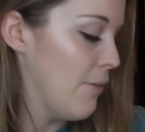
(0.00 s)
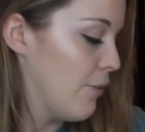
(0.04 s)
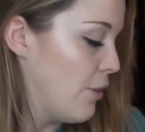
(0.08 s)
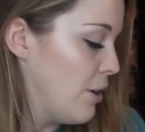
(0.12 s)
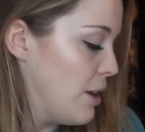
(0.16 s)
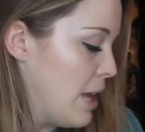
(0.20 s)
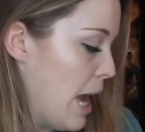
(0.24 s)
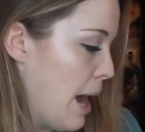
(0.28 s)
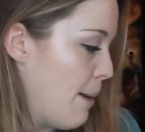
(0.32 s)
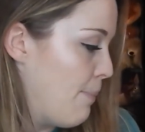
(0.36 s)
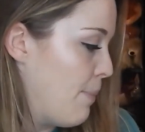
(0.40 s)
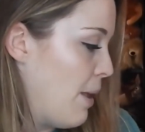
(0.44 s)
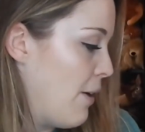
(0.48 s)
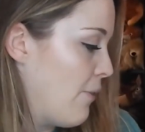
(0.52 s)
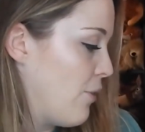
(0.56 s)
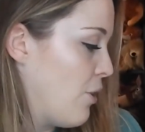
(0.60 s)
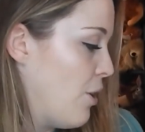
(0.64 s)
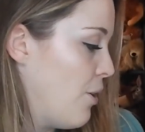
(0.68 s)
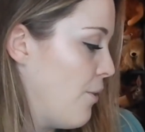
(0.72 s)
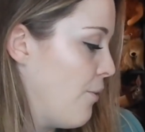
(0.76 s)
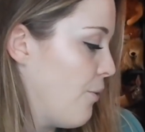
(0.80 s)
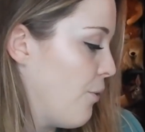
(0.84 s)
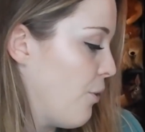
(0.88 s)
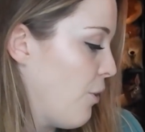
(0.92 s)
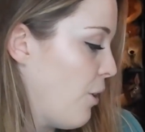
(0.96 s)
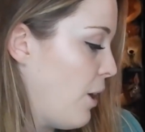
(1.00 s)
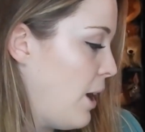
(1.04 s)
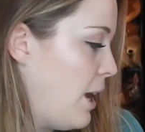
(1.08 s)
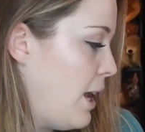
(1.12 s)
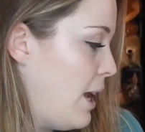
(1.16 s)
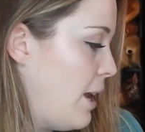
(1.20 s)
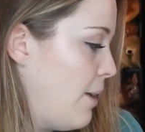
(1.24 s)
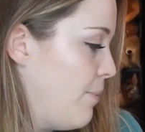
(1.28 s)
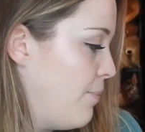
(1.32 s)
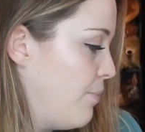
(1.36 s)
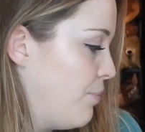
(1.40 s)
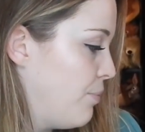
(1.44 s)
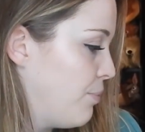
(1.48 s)
I've got
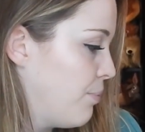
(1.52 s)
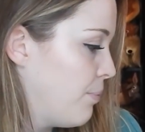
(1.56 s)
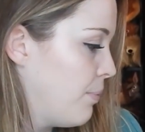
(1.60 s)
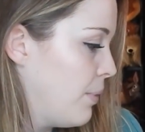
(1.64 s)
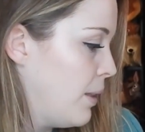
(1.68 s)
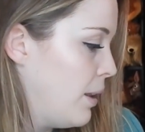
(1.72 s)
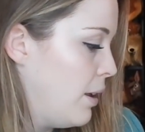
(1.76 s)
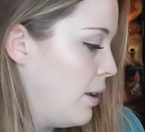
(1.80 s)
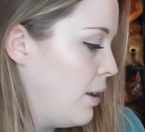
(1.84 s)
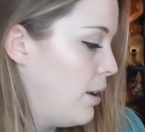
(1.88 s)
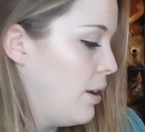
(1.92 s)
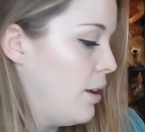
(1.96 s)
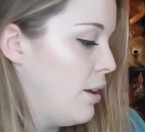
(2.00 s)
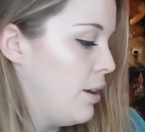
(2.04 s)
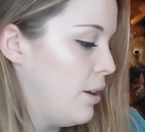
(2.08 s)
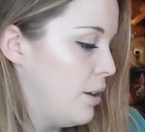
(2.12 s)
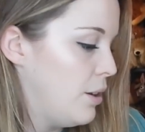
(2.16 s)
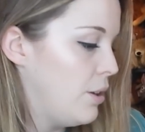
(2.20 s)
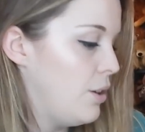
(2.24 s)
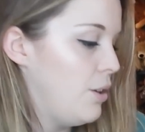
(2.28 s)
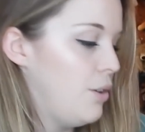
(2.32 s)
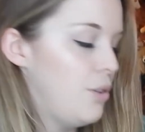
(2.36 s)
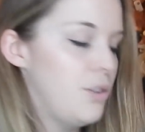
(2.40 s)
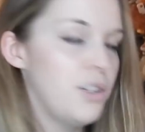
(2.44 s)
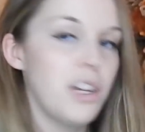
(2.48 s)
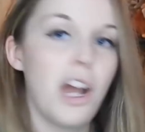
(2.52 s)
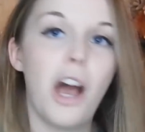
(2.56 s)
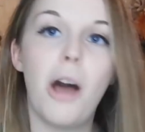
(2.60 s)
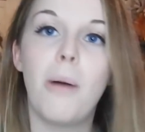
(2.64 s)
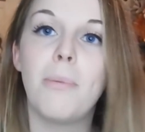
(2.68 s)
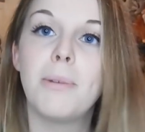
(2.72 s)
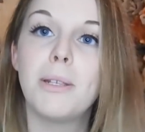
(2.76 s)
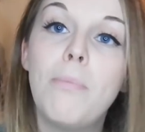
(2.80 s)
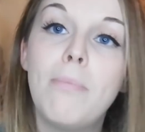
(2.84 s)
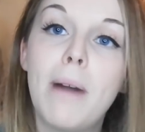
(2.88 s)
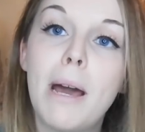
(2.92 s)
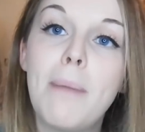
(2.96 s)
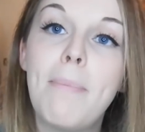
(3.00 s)
3 new
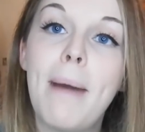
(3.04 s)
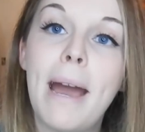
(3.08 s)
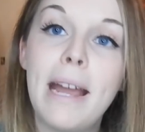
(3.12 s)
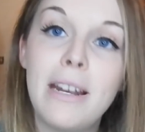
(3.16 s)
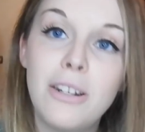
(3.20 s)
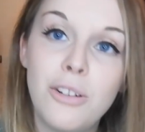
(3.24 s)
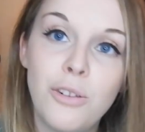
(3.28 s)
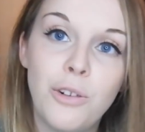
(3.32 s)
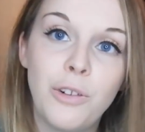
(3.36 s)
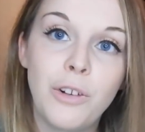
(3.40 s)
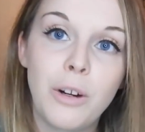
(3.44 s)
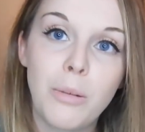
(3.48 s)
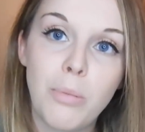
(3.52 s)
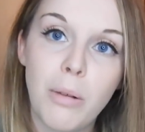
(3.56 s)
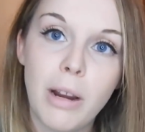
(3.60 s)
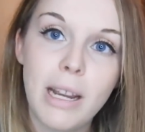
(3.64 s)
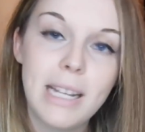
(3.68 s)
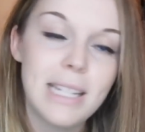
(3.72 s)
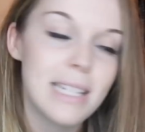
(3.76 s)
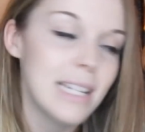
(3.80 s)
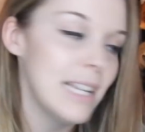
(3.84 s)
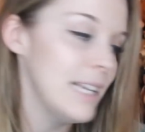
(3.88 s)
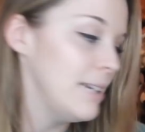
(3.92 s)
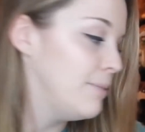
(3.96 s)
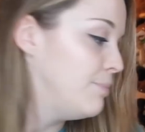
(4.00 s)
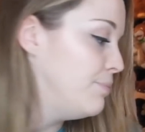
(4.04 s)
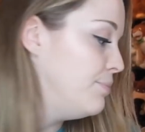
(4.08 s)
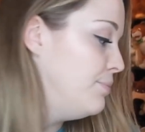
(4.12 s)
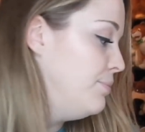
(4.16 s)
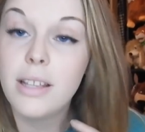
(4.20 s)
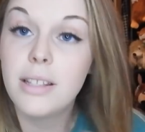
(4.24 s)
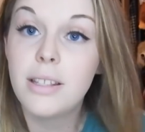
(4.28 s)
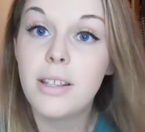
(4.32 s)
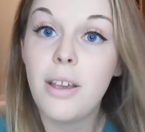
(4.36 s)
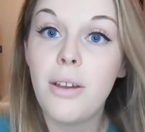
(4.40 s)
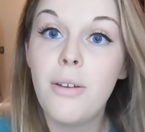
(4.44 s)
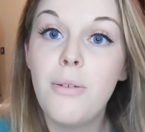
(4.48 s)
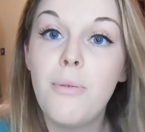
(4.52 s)
charms on my Pandora bracelet.
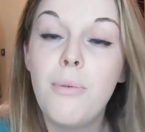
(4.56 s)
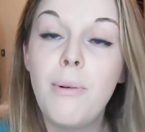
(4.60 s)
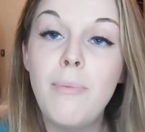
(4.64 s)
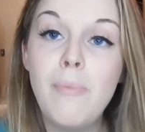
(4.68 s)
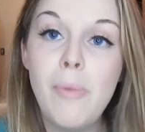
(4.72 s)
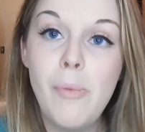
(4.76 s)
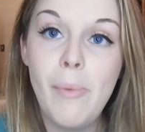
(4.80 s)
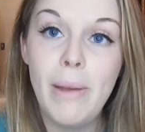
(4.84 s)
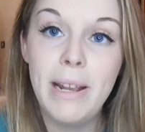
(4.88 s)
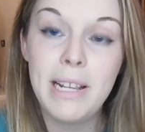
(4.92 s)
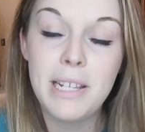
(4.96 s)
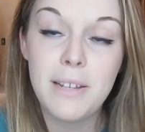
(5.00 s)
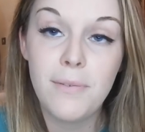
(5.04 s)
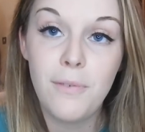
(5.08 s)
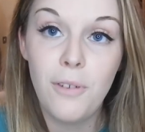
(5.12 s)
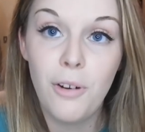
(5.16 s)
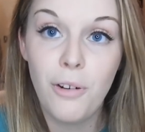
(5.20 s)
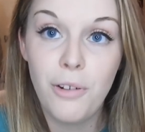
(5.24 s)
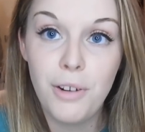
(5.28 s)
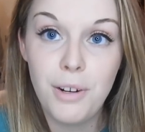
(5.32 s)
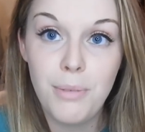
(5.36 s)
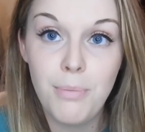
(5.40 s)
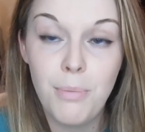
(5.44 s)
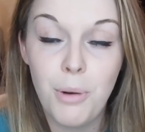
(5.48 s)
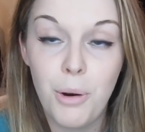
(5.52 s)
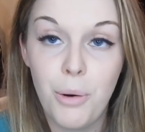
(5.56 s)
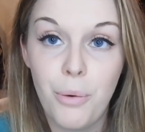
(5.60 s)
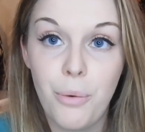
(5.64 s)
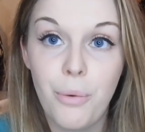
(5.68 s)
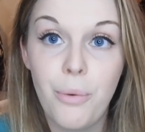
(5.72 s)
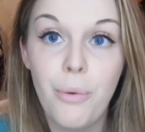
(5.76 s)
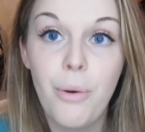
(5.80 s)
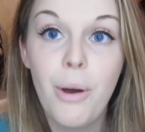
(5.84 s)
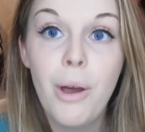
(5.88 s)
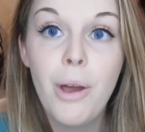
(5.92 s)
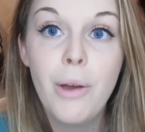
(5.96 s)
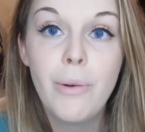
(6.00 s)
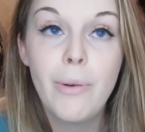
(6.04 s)
So when we went to Florida
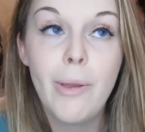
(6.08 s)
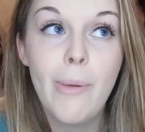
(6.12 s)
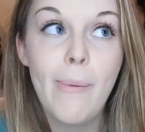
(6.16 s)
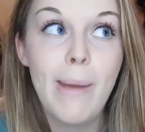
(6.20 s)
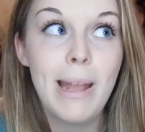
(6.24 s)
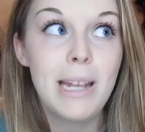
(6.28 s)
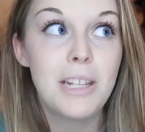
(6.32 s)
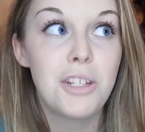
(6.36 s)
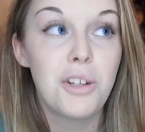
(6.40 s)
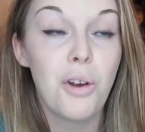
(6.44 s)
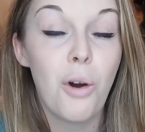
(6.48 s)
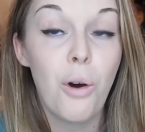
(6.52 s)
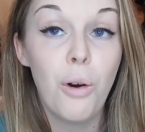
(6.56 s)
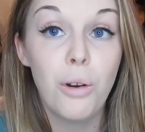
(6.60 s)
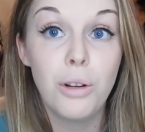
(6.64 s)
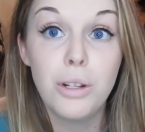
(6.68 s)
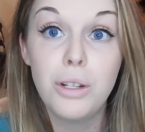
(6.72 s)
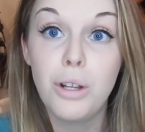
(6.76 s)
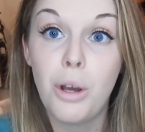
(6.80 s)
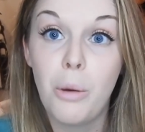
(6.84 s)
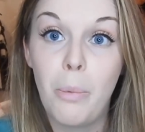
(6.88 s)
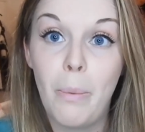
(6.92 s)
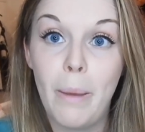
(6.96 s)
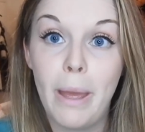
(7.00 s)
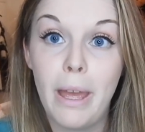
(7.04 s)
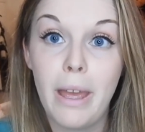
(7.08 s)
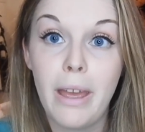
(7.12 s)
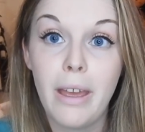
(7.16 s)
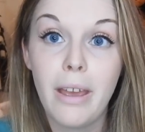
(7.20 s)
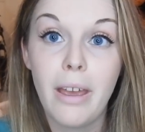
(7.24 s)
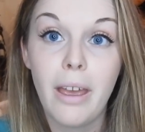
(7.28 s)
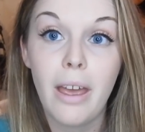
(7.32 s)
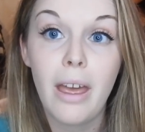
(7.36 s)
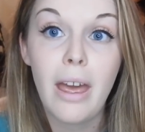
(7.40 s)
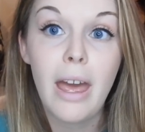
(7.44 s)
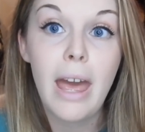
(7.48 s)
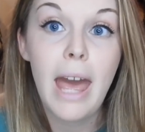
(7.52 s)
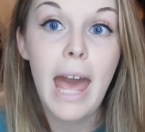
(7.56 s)
Mall, we went to Hot
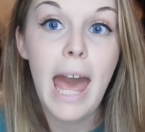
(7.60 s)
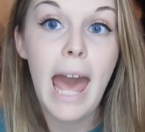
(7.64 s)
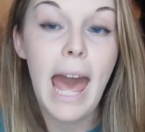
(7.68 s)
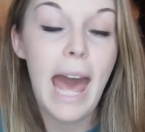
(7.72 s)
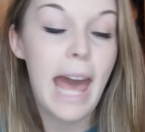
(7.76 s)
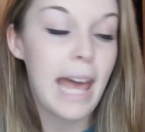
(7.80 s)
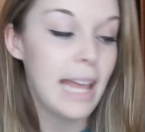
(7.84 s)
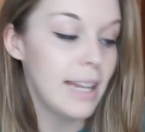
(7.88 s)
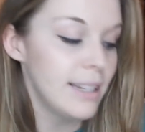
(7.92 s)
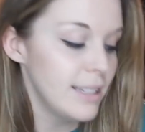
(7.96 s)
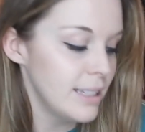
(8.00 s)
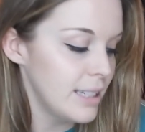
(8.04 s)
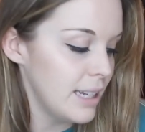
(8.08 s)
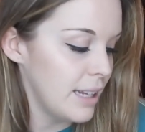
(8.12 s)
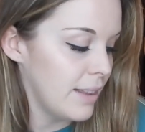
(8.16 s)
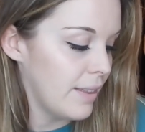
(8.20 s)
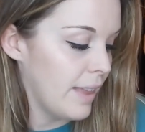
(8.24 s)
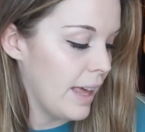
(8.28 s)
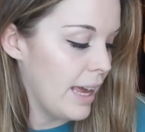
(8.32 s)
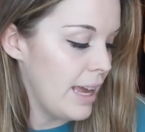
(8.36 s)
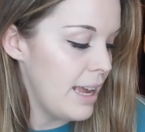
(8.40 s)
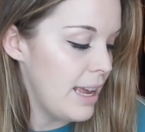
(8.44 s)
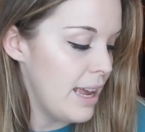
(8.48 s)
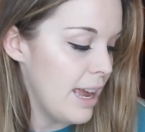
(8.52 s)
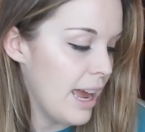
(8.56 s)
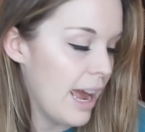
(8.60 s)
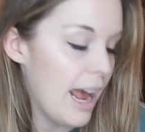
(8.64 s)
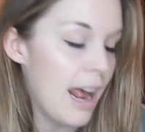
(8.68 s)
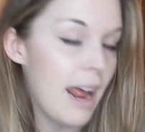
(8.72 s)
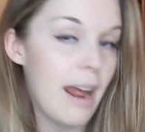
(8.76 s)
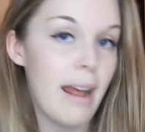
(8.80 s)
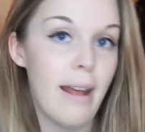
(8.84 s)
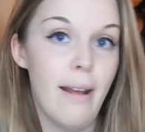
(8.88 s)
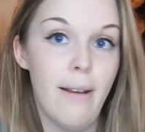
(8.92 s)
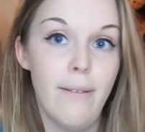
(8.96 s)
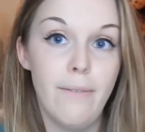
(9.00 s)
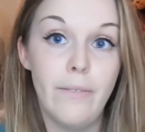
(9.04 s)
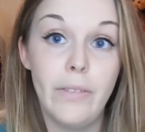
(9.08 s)
Topic, and they
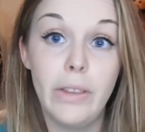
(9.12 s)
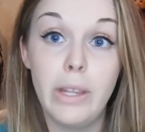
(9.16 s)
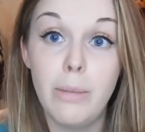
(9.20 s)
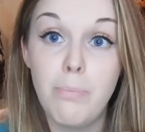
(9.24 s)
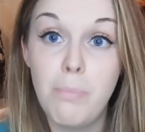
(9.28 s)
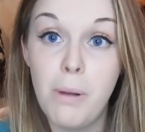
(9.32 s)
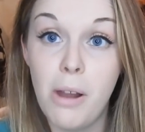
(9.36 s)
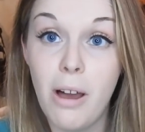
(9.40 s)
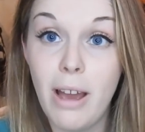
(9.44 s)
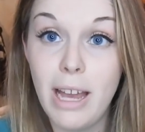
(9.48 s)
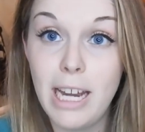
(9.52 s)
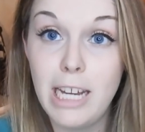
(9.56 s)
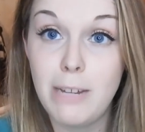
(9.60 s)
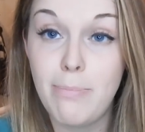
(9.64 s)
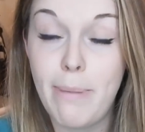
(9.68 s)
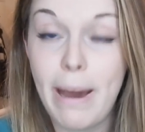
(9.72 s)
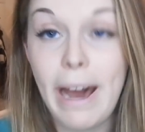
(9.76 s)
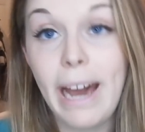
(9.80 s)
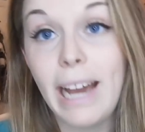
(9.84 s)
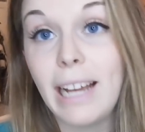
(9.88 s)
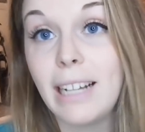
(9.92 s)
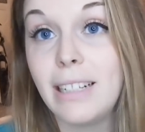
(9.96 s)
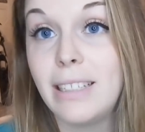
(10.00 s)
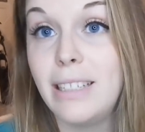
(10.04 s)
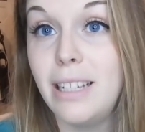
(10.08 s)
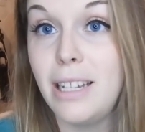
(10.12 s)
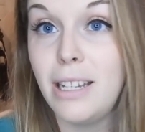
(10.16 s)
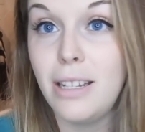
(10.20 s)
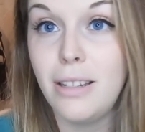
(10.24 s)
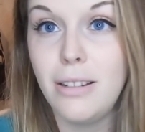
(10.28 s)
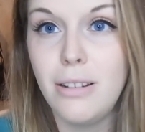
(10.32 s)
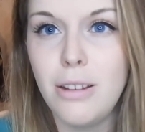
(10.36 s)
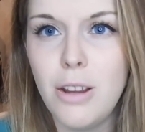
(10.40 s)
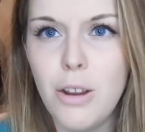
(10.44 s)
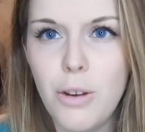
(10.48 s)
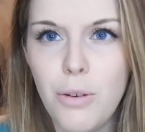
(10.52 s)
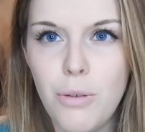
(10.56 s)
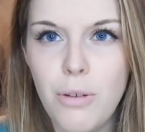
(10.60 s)
have the blind bags that
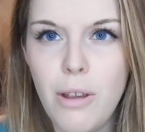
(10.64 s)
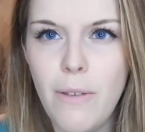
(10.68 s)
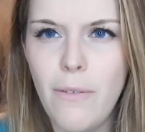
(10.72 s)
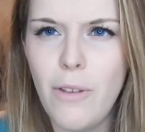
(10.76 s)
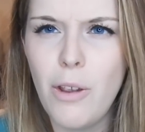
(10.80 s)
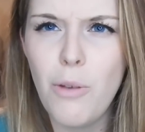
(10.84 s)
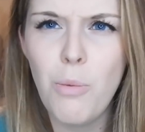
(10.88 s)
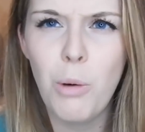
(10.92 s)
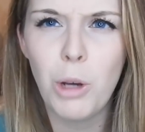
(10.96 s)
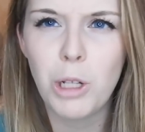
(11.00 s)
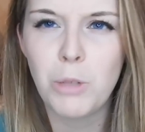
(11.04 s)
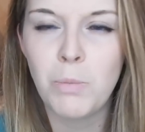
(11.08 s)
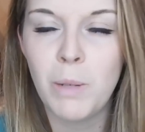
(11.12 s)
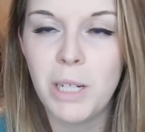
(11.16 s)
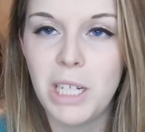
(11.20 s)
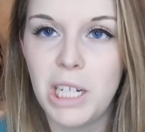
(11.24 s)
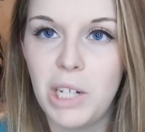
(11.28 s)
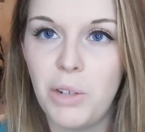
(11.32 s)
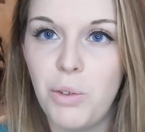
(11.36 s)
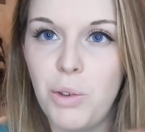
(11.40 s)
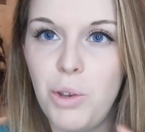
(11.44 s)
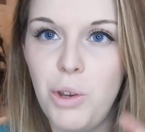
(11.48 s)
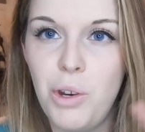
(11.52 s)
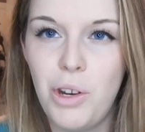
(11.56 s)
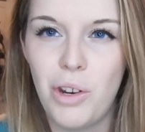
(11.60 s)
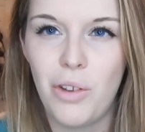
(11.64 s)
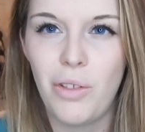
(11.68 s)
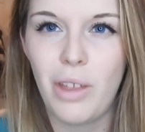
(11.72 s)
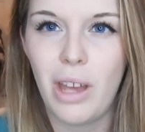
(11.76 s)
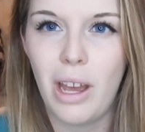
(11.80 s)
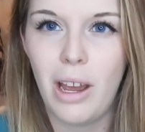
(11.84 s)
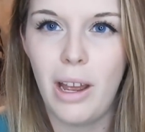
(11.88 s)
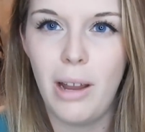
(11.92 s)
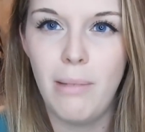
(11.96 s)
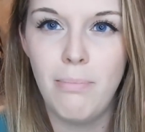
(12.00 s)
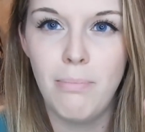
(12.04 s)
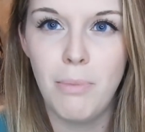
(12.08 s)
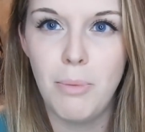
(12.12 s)
if you watch my channel, you know
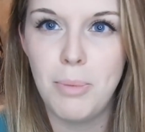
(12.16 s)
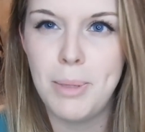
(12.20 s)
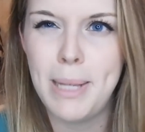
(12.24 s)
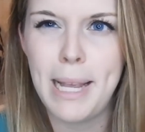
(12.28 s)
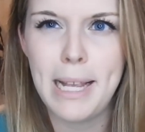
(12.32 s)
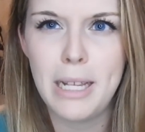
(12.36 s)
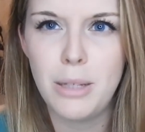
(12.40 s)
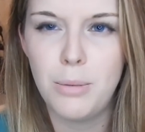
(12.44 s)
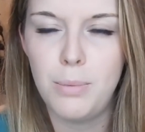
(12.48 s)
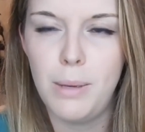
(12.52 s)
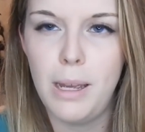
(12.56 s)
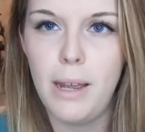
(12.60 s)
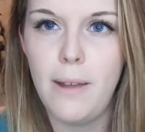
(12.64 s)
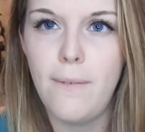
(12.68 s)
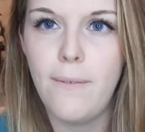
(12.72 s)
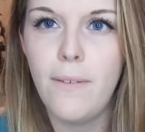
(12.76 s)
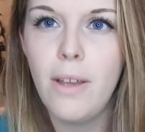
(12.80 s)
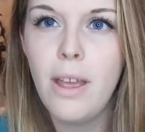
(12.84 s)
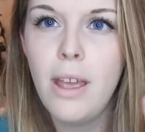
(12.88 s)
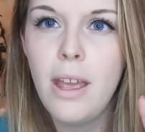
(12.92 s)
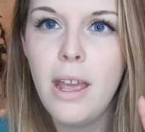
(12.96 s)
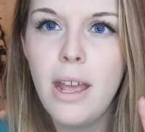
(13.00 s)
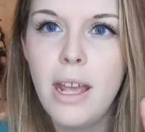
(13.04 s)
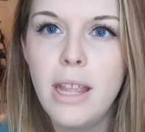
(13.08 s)
that I'm obsessed with.